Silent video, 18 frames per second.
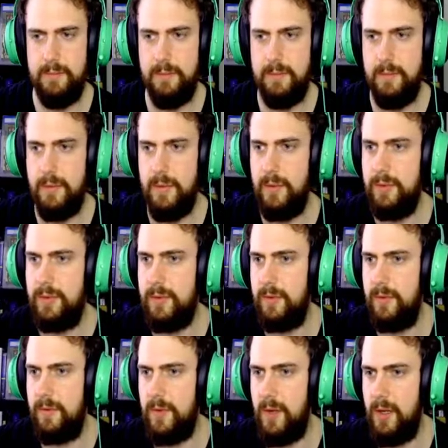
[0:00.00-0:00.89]
no
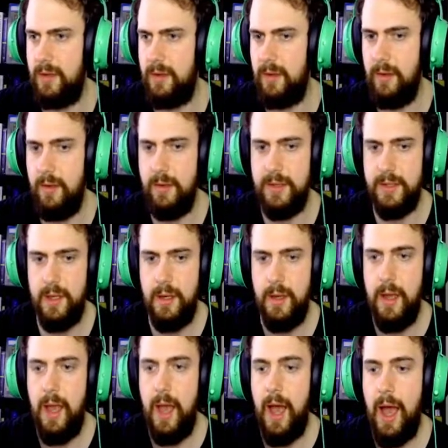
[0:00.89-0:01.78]
sort of god. Oh,
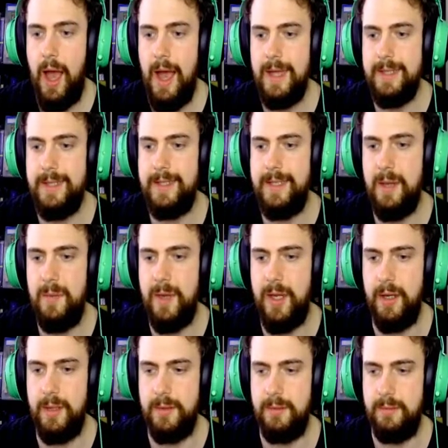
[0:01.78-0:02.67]
it's a
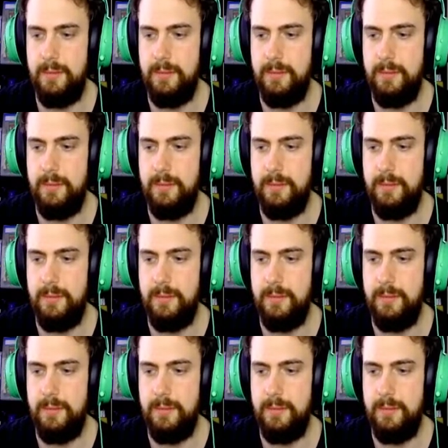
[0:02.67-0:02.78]
demigod.